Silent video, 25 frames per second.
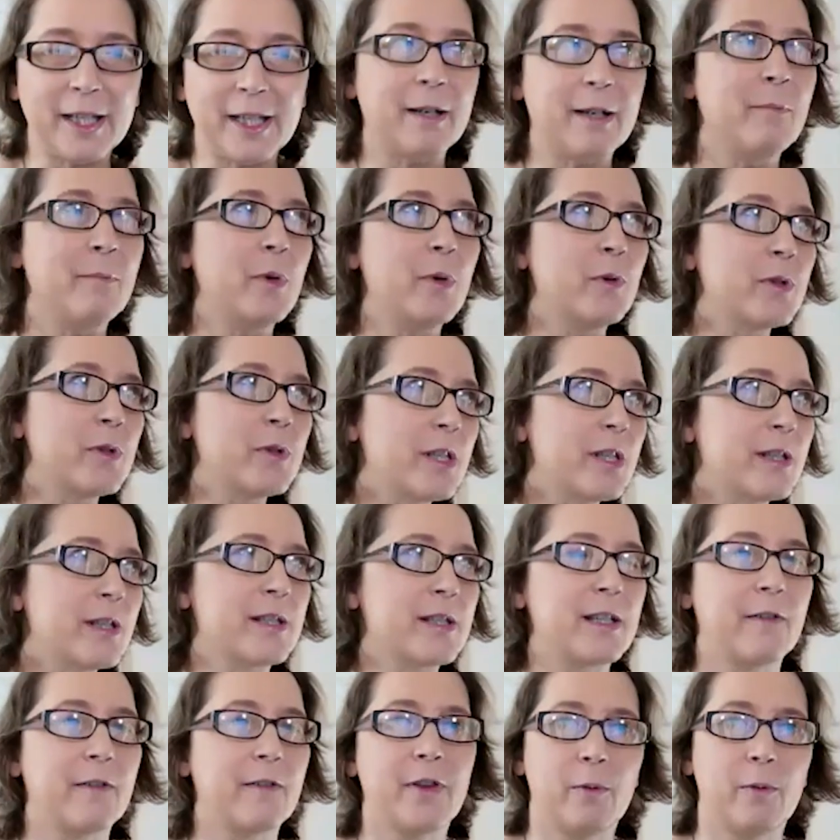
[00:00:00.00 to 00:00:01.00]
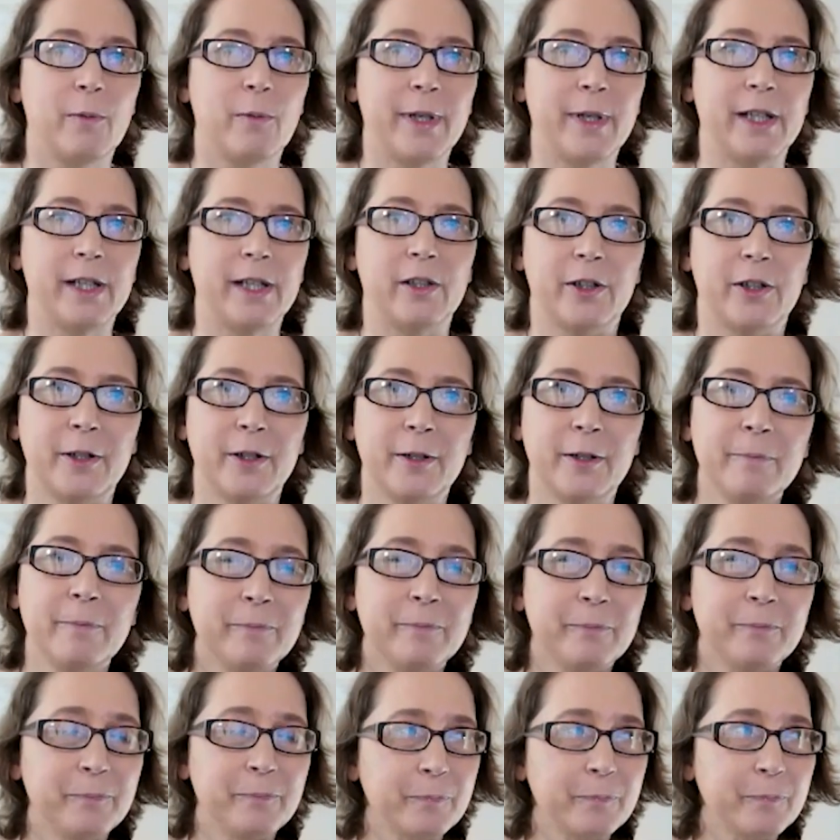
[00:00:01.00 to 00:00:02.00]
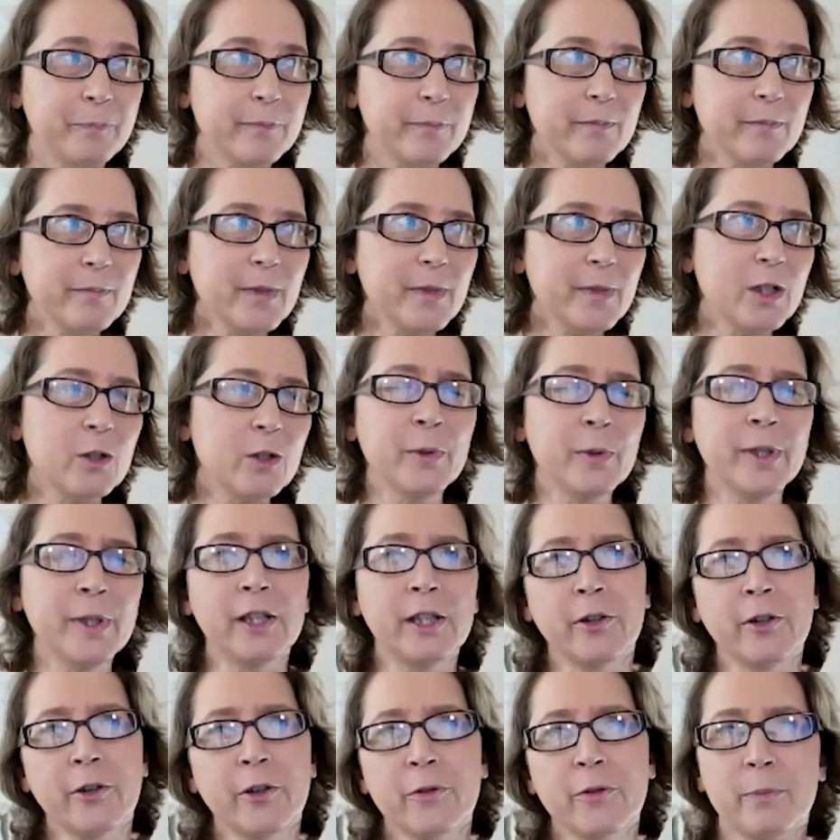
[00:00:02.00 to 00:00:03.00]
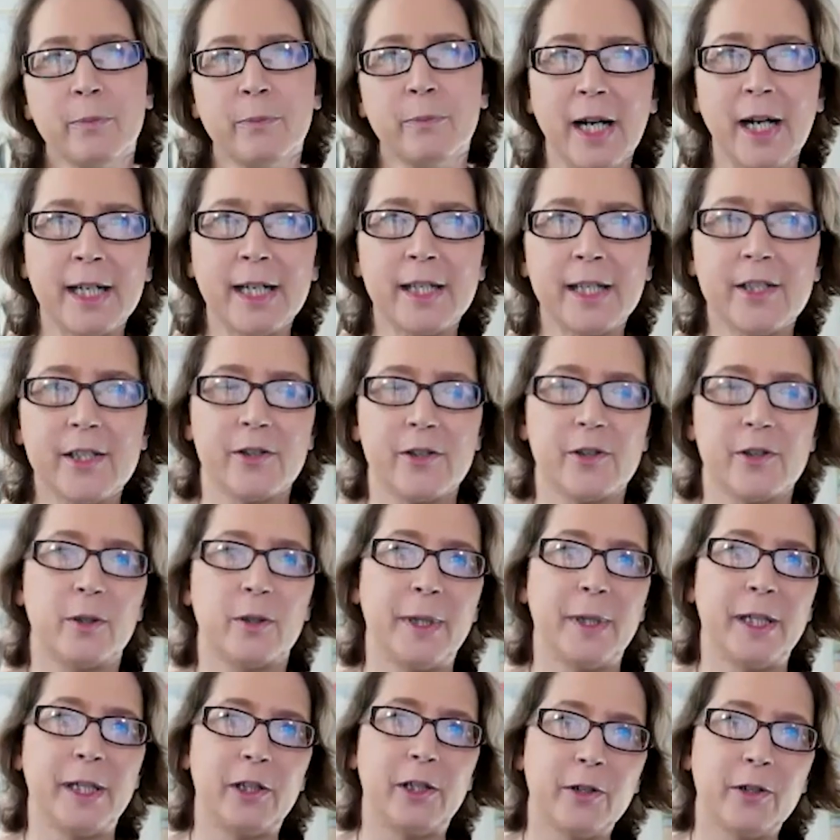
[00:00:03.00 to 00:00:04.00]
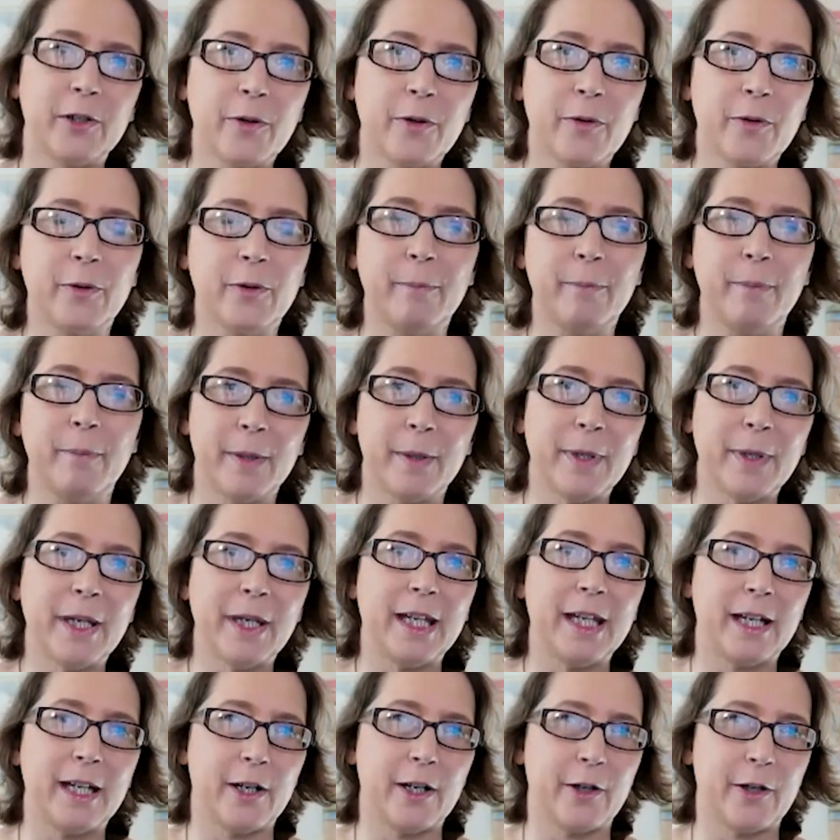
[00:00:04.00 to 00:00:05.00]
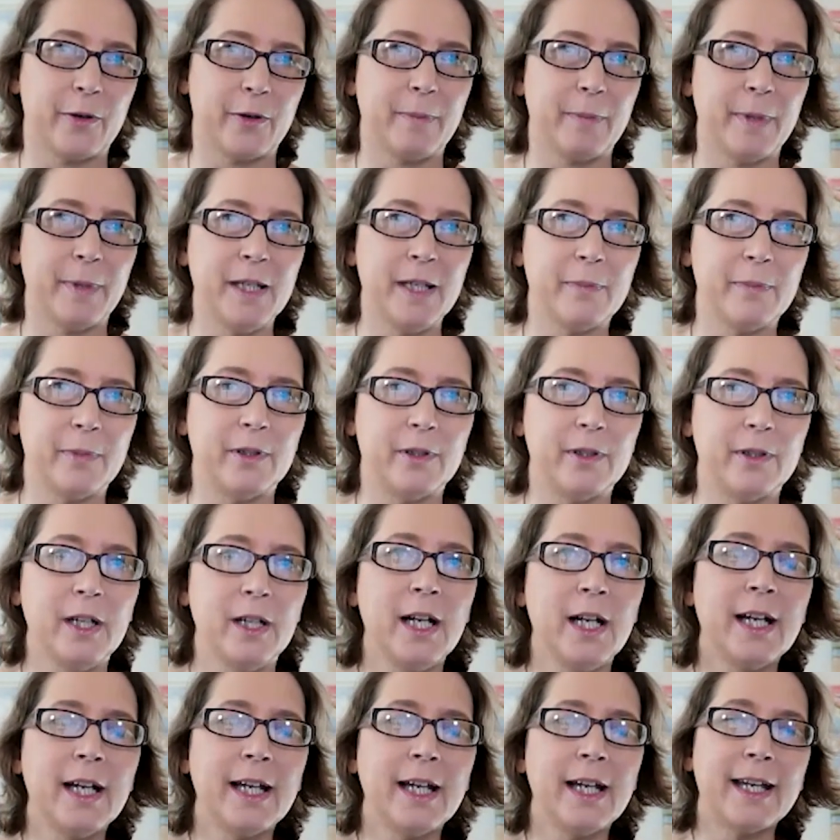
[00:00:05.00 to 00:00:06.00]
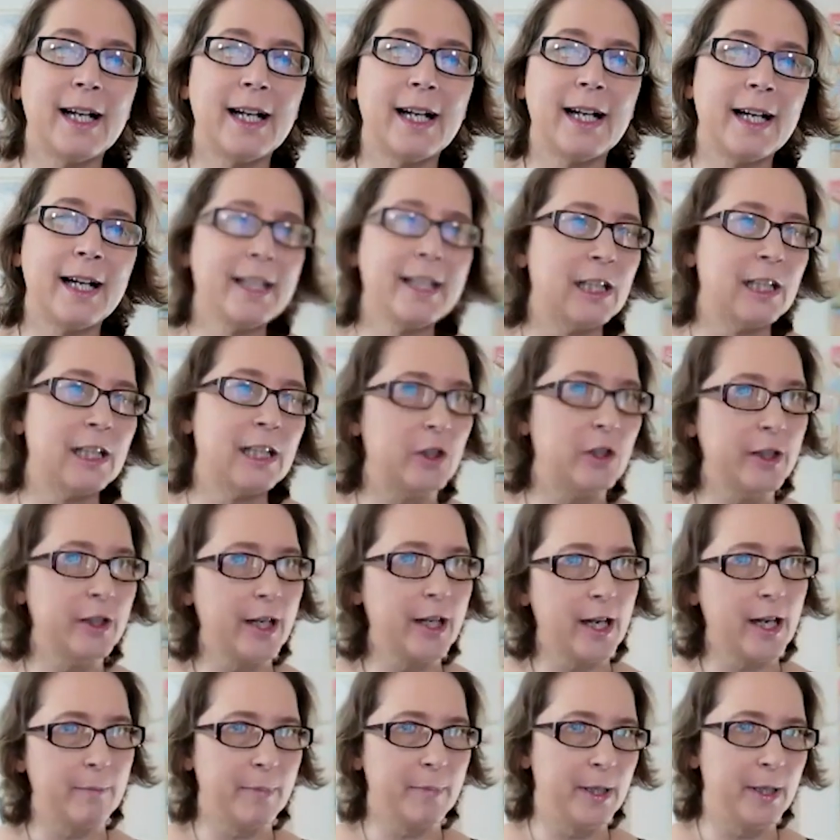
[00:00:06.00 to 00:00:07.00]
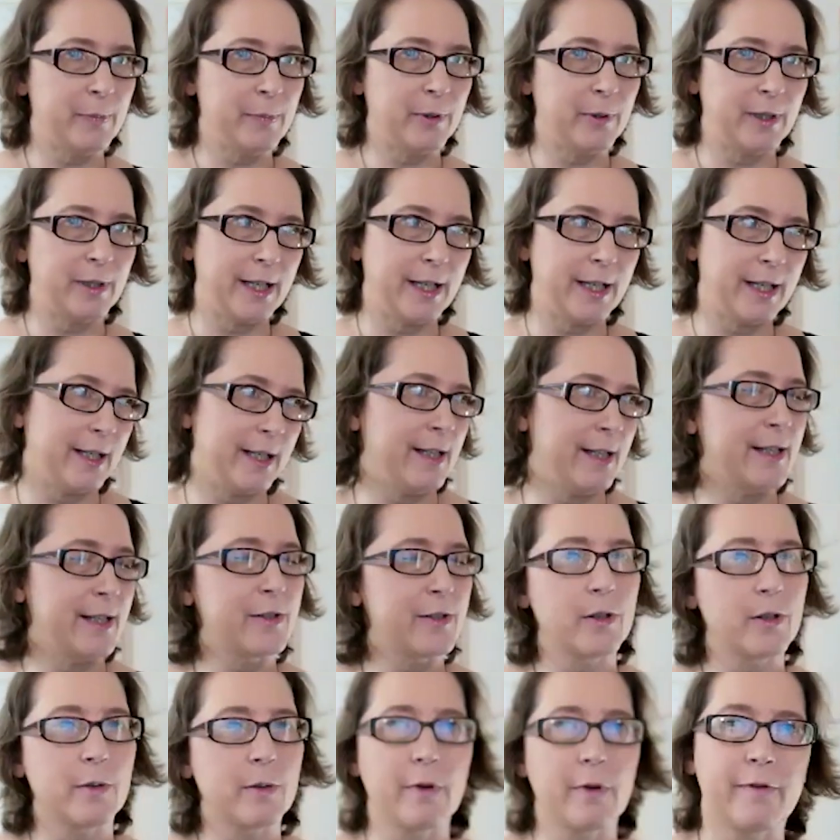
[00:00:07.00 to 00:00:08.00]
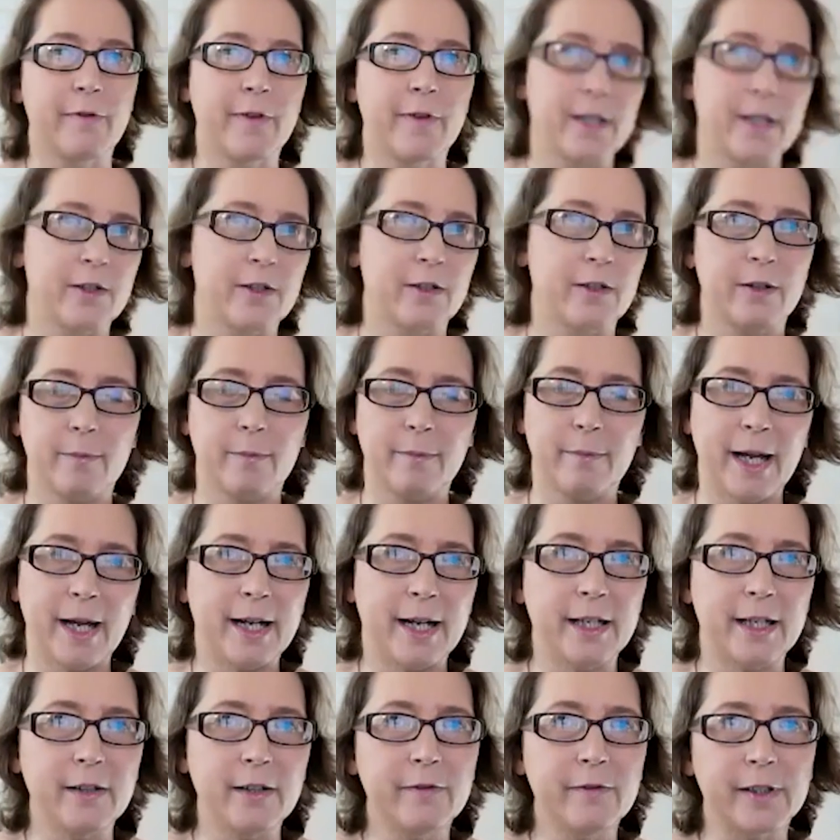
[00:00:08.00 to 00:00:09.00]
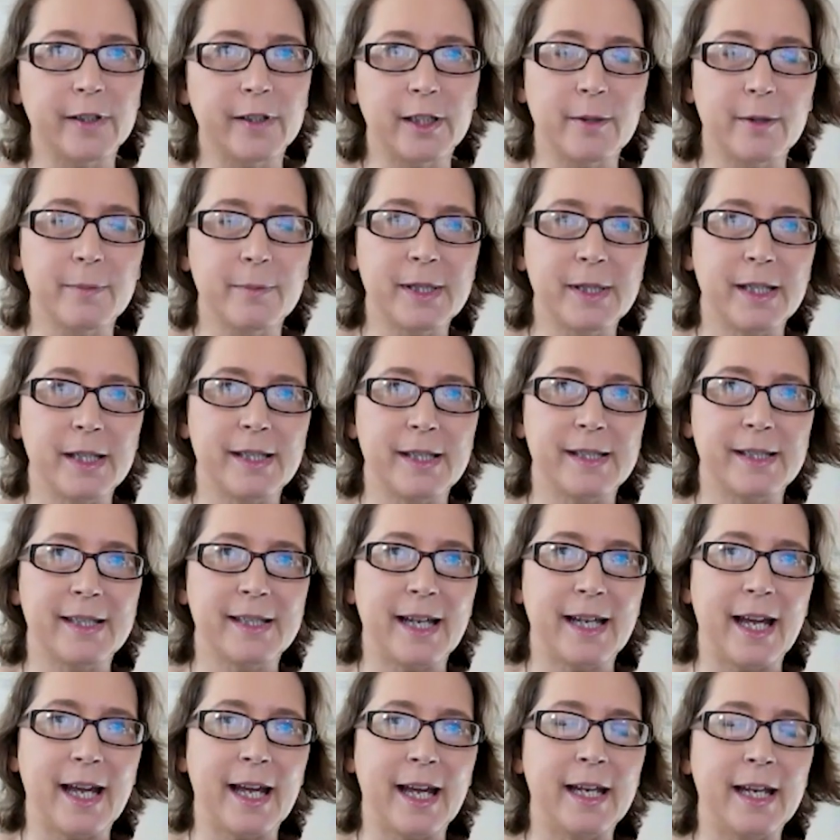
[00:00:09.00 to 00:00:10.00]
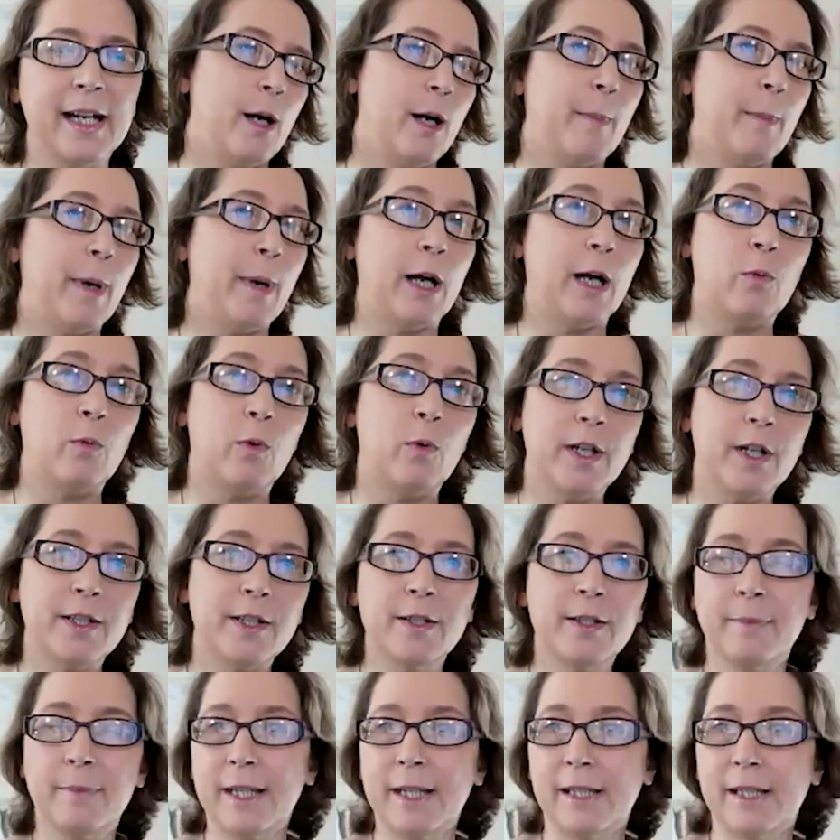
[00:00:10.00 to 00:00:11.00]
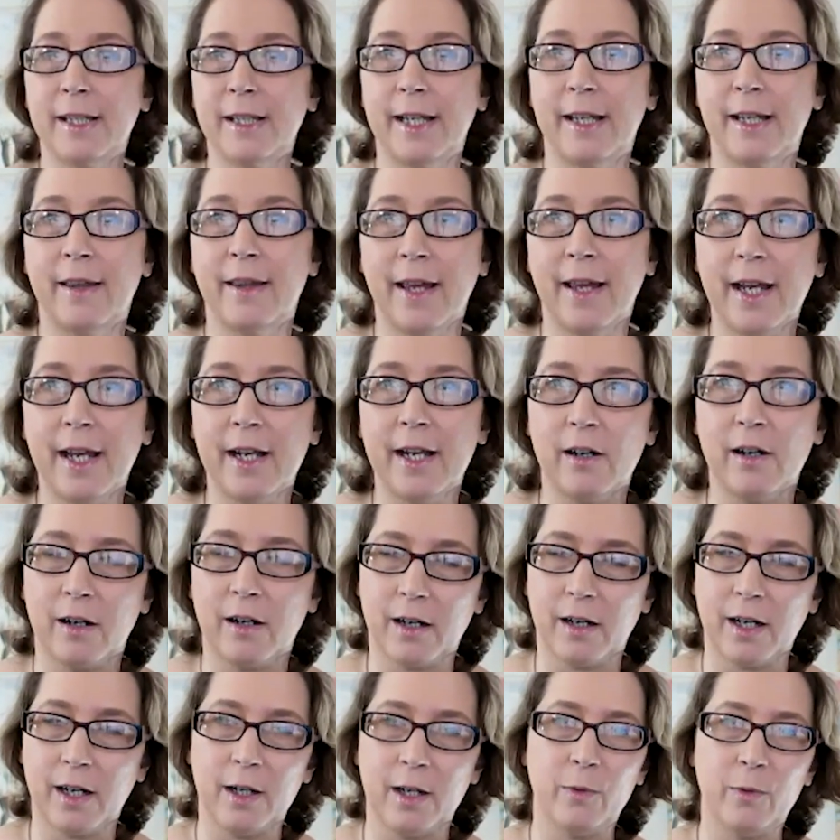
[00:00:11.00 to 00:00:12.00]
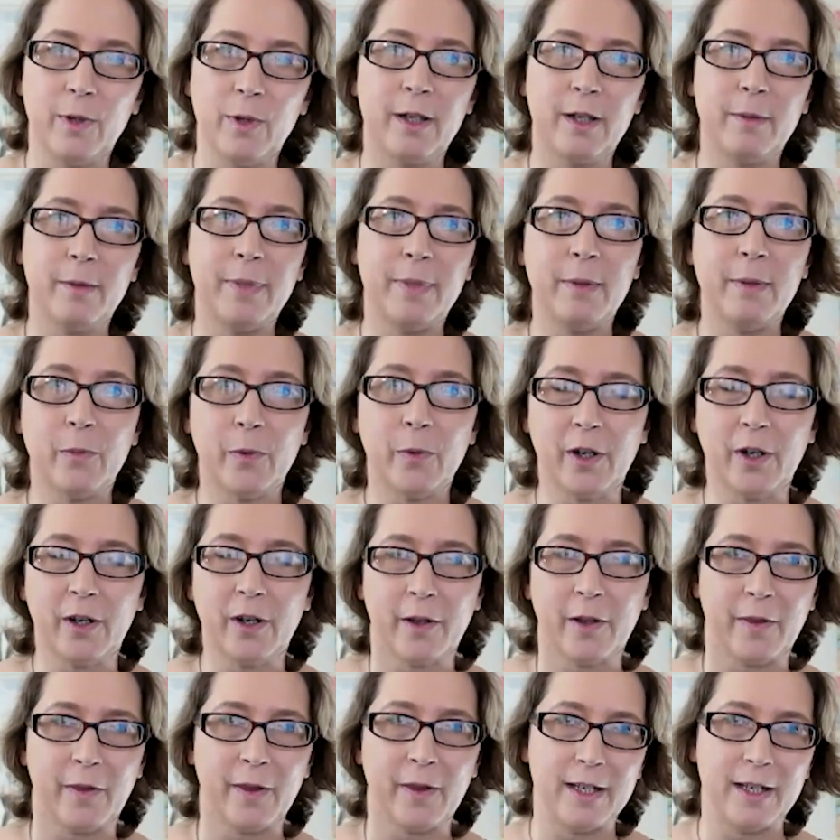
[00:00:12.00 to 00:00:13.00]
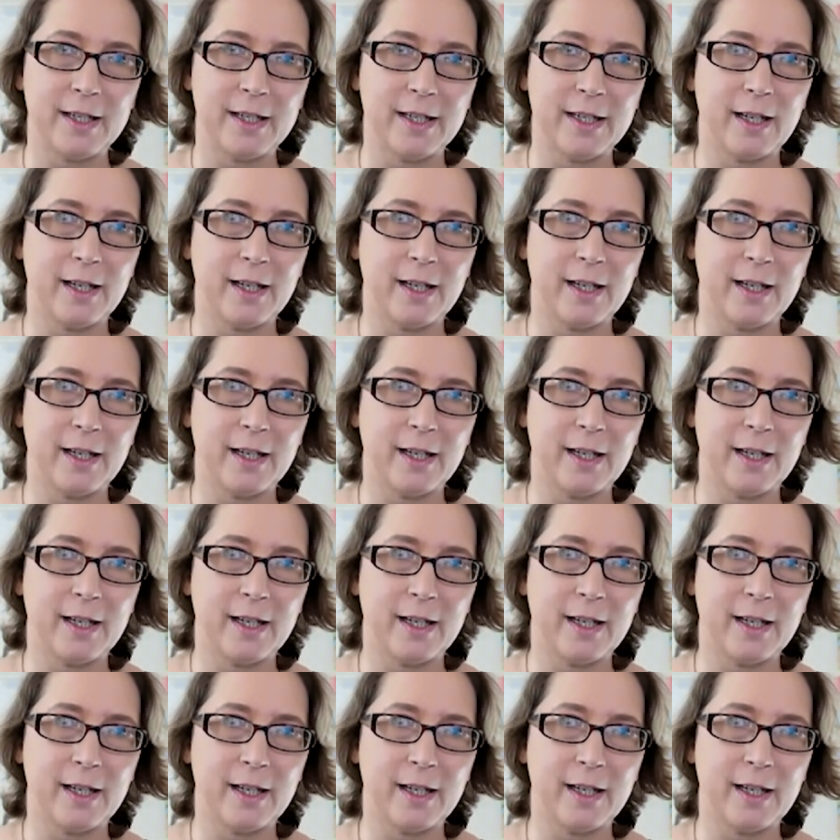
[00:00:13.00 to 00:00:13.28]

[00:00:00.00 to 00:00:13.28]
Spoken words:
most of the stuff that we learn through practice or we learn through mimicking other people. And I can look at people like the history professor and Patty Phillips and say, I want to be like they are. I want to be more authentic.